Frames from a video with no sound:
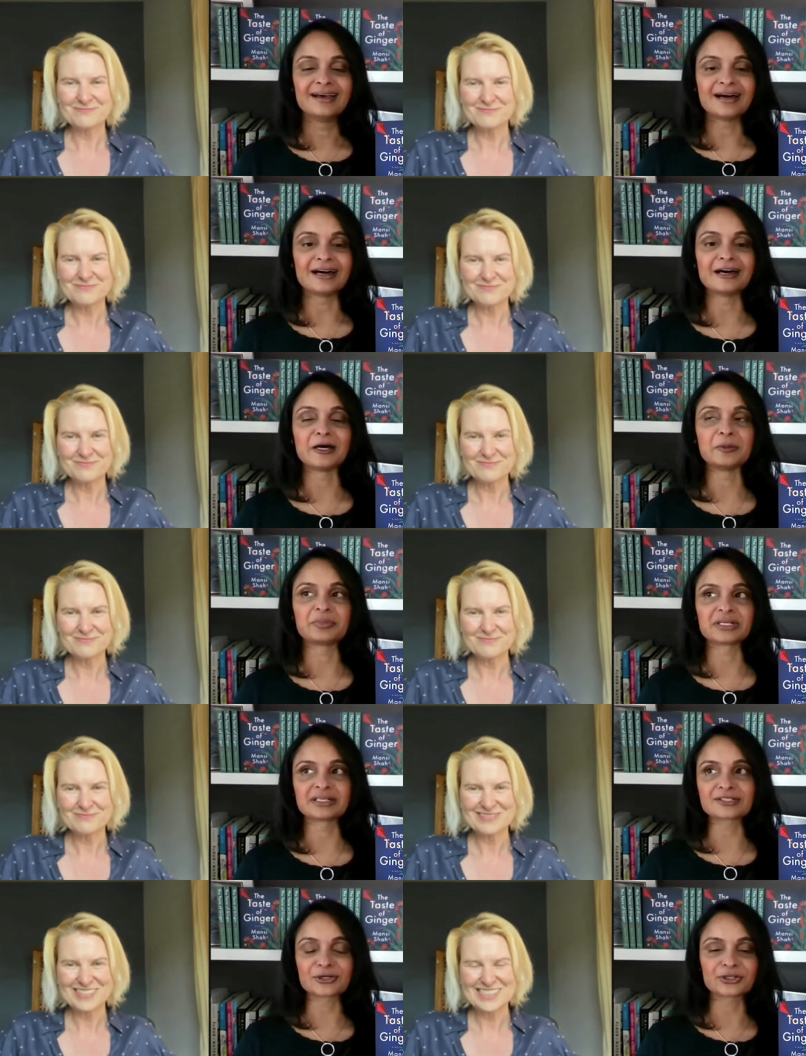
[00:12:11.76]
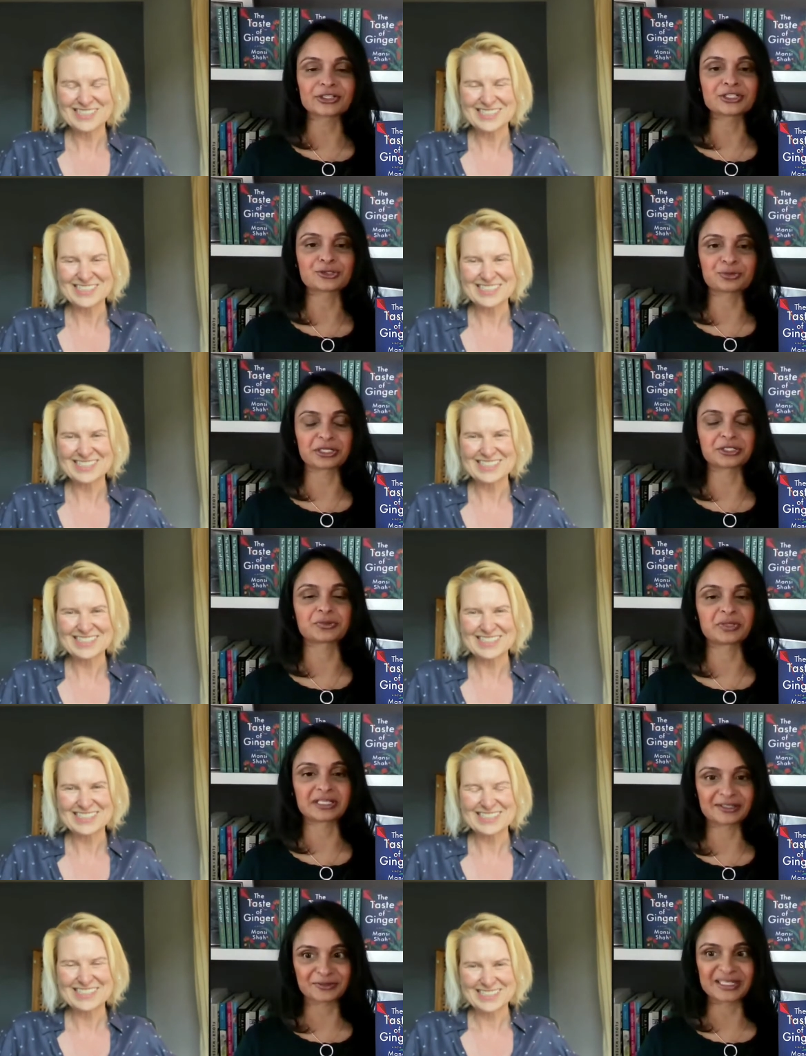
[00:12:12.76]
Speaker 1: But it's early
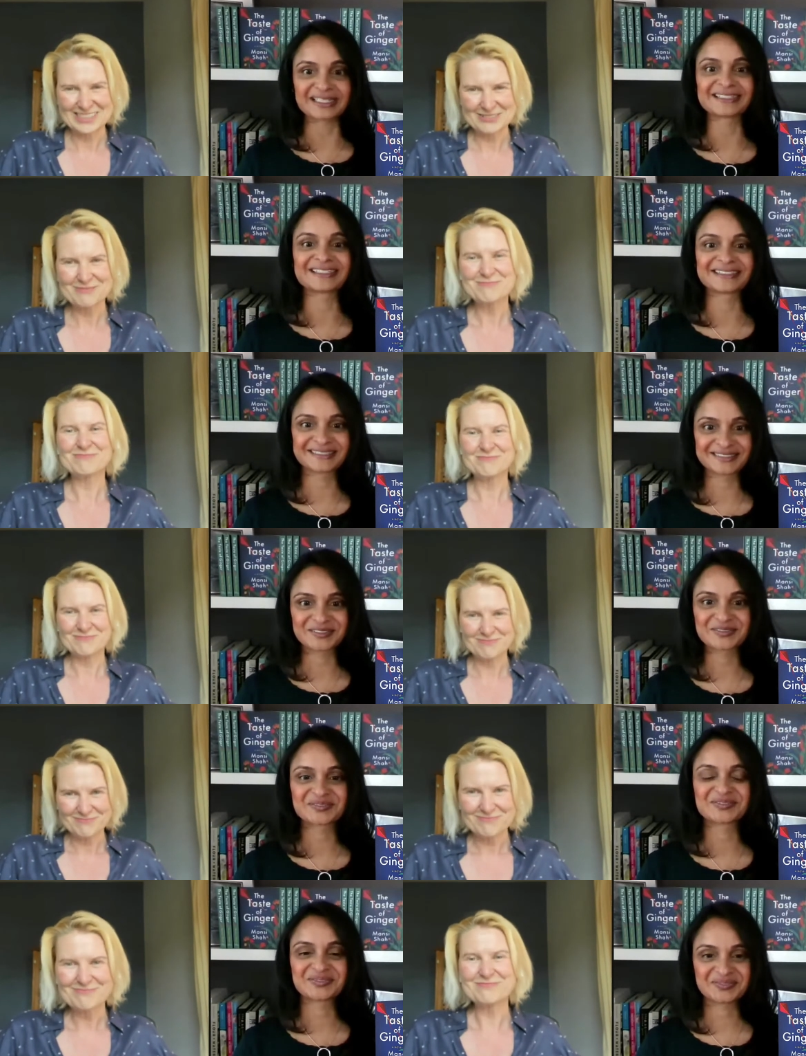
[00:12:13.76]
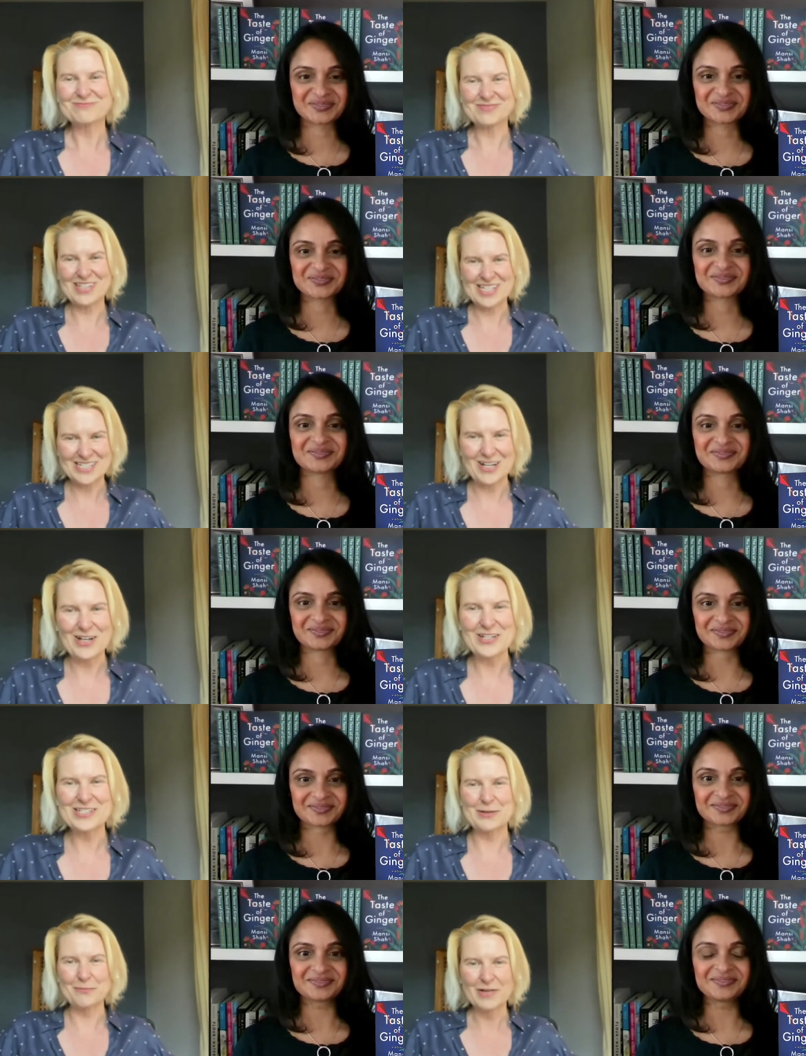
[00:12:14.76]
2023.
Speaker 2: That's
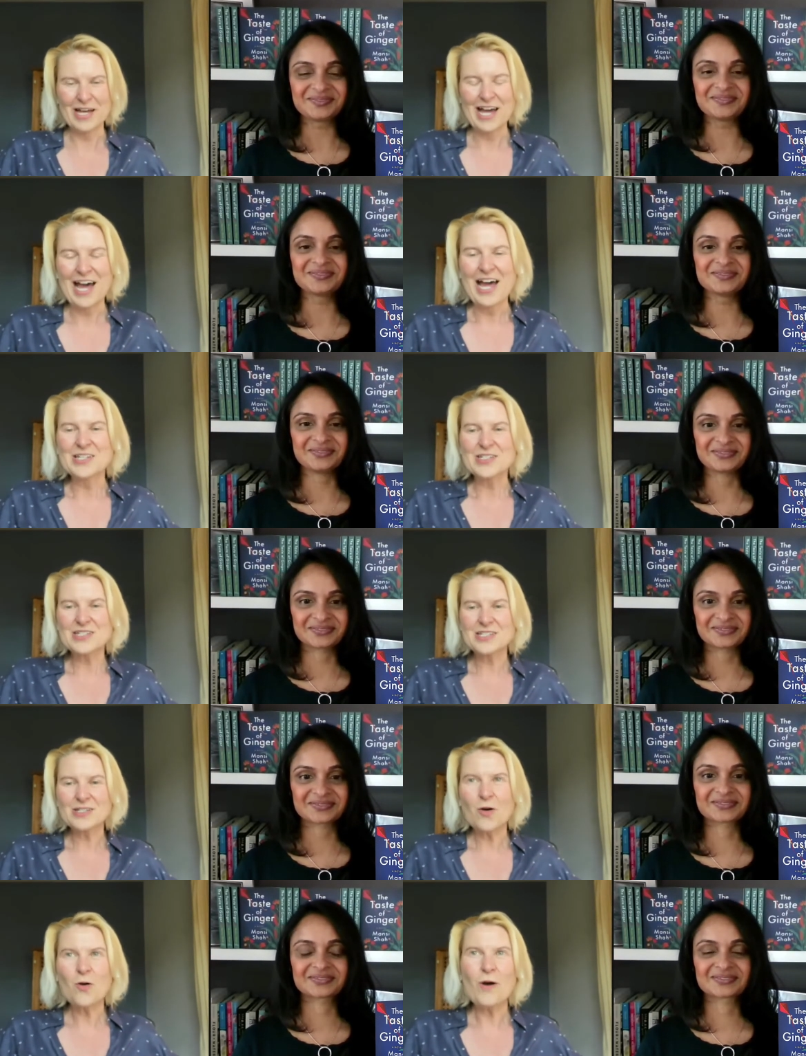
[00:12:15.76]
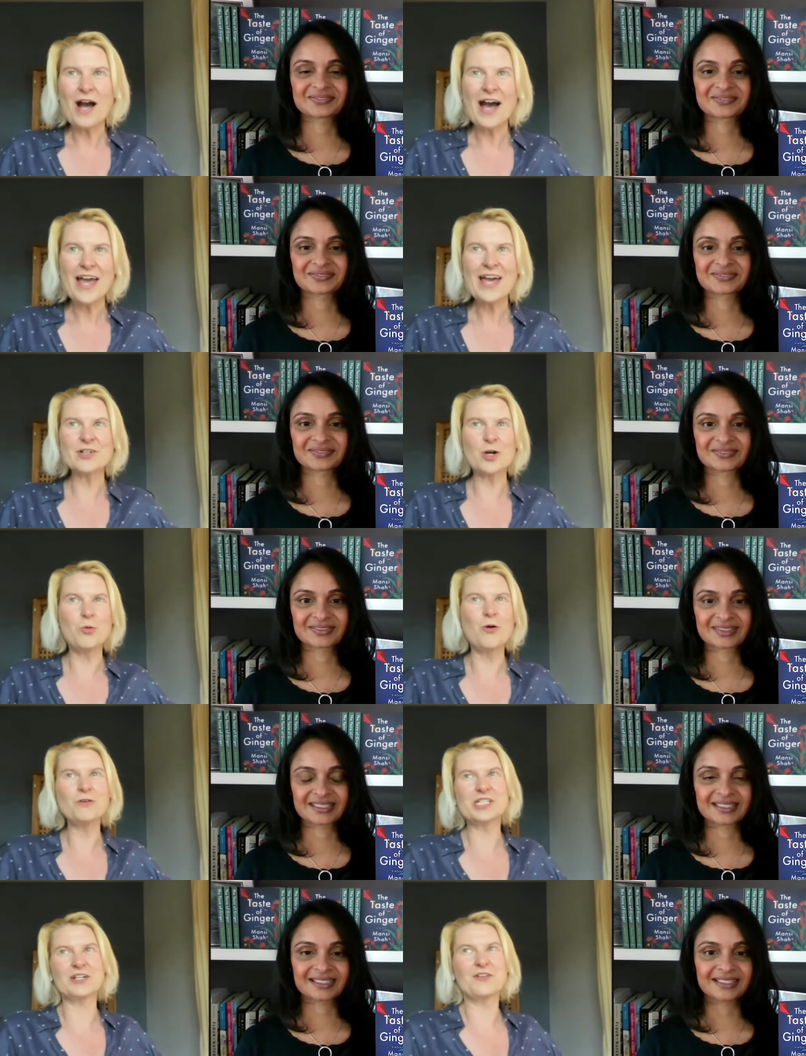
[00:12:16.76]
awesome. So I have a
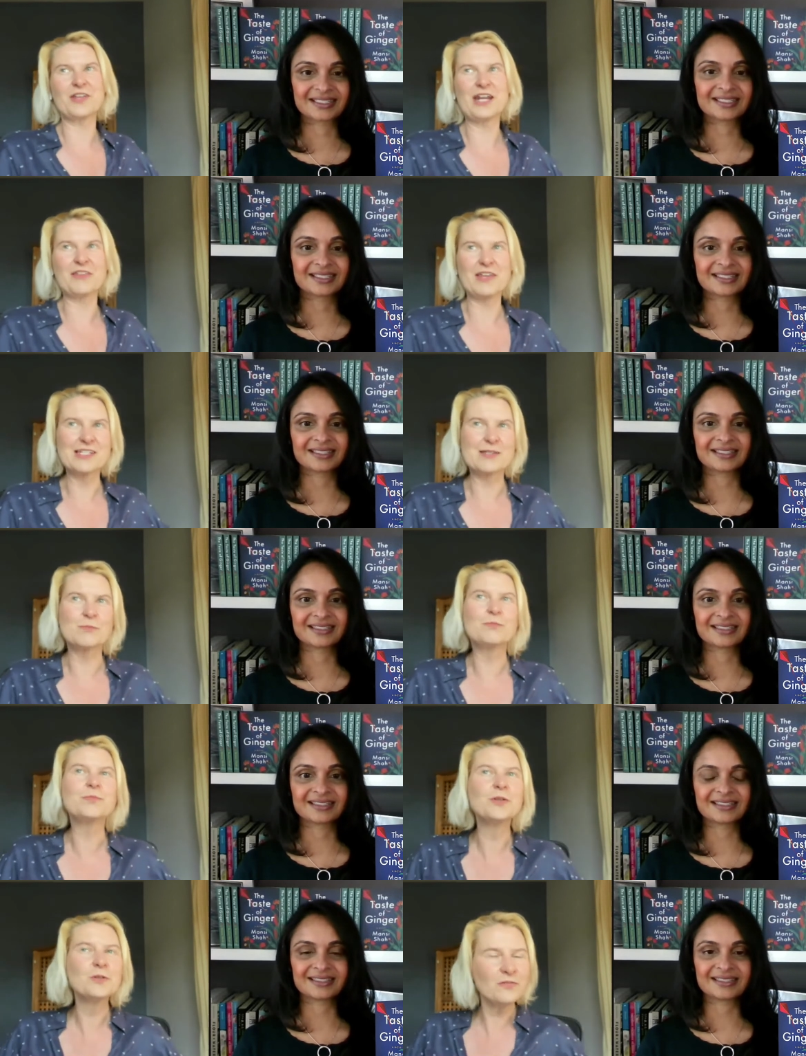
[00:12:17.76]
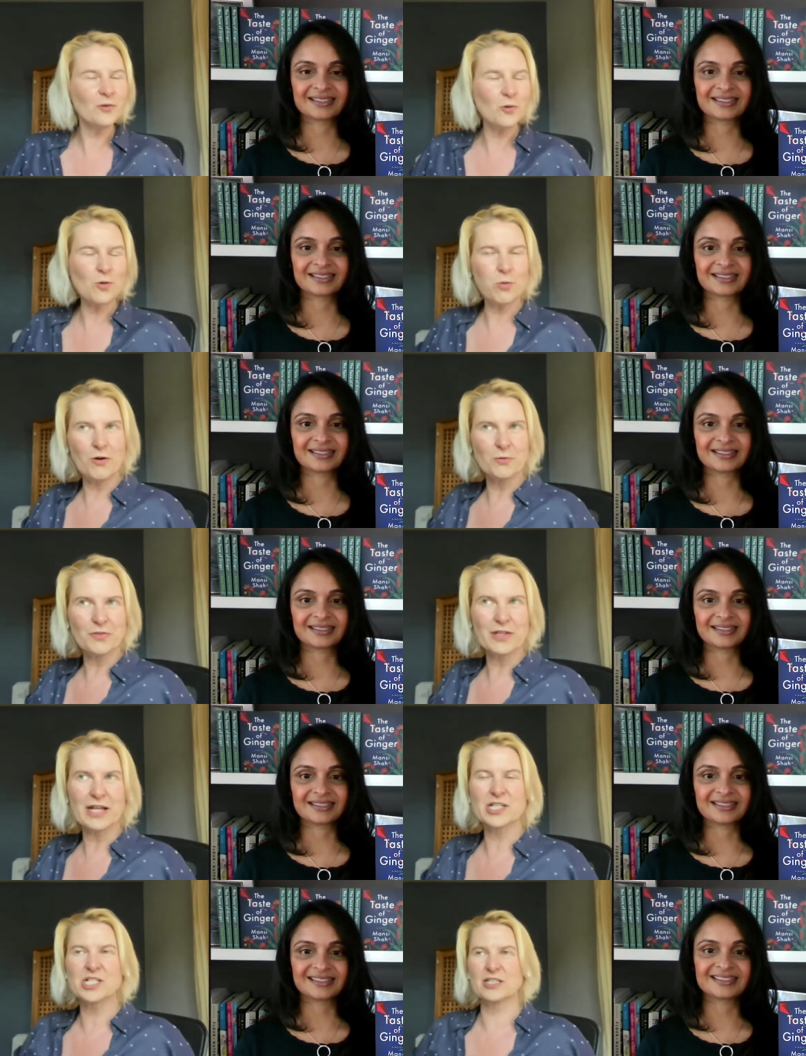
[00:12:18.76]
quote here that I think is a beautiful quote
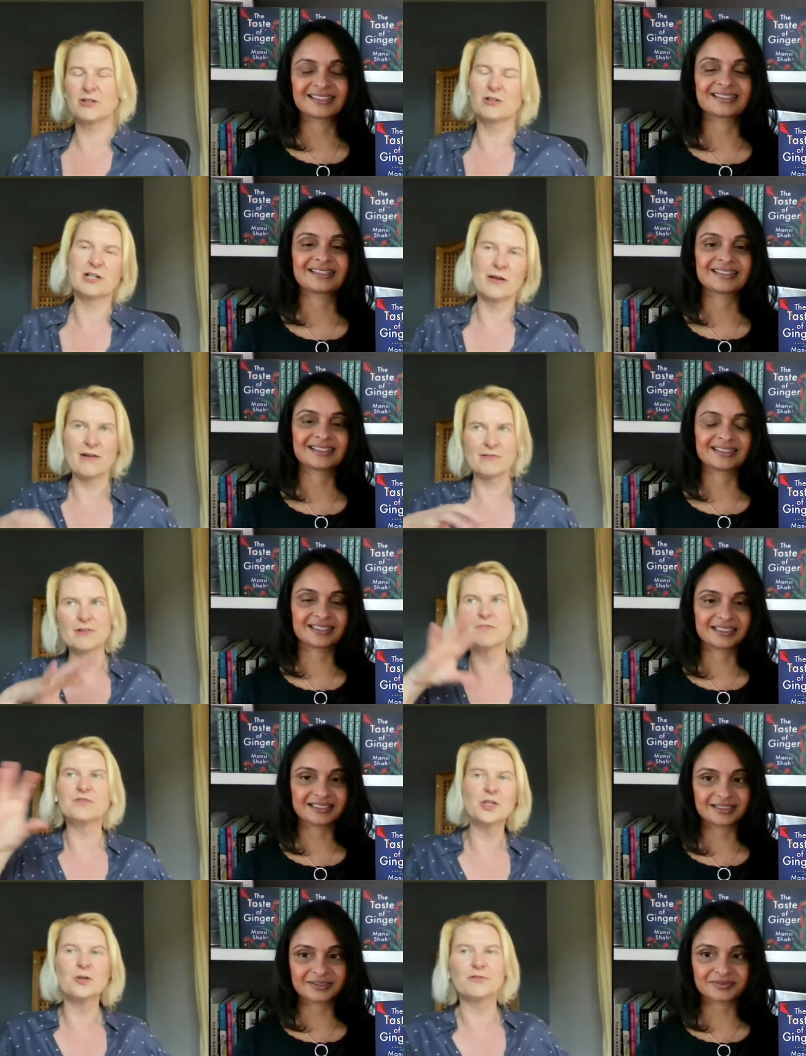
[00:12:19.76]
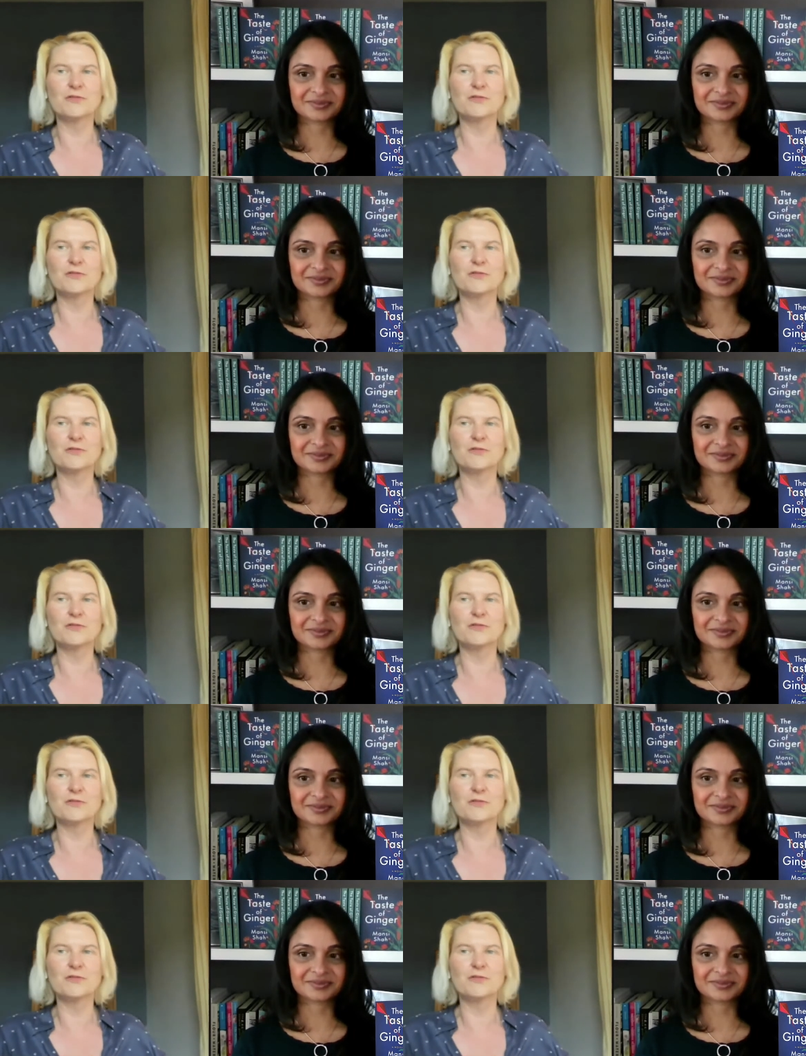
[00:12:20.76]
that actually, or a review